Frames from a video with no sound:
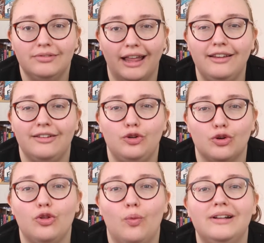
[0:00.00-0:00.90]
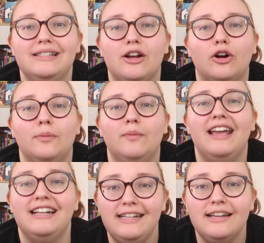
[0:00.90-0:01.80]
Like, you're the ones that are
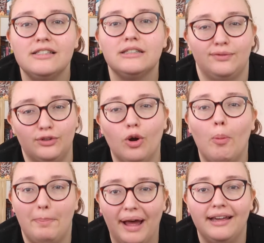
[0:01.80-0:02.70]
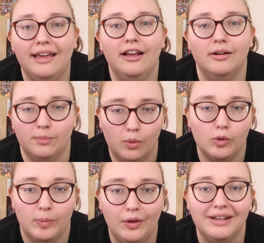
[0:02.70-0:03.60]
idiots for not buying
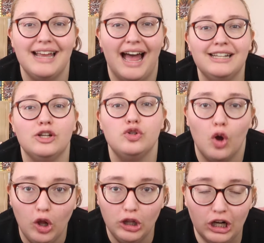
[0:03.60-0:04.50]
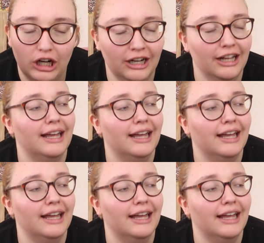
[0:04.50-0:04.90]
more books $1.